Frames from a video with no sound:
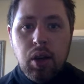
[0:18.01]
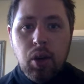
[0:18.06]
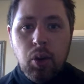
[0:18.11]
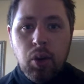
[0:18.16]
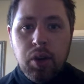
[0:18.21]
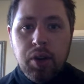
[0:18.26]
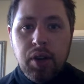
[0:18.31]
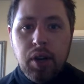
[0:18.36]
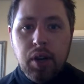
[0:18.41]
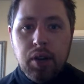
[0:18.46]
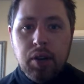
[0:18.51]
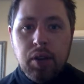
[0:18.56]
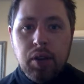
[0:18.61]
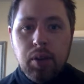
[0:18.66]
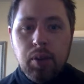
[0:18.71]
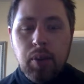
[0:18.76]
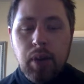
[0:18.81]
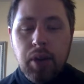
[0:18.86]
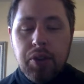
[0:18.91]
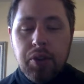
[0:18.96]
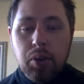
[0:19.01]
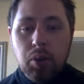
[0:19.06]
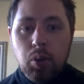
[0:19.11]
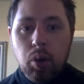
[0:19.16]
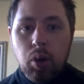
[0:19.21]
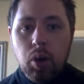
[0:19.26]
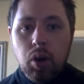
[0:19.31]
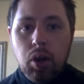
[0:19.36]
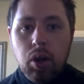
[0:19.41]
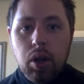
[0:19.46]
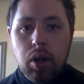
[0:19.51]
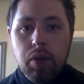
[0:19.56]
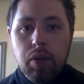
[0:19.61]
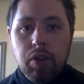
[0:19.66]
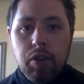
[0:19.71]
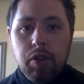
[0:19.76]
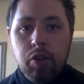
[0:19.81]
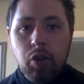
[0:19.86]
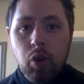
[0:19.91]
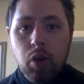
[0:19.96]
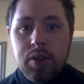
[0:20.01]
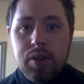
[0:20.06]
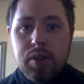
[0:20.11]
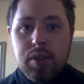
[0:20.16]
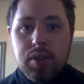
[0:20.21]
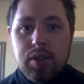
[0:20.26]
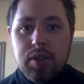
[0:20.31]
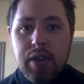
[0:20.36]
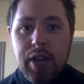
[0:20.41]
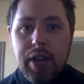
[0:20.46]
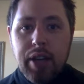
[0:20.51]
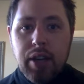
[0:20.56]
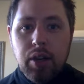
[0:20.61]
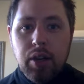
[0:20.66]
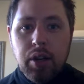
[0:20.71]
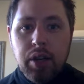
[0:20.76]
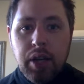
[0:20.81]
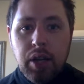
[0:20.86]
I want to talk to you about the role of the voices that you're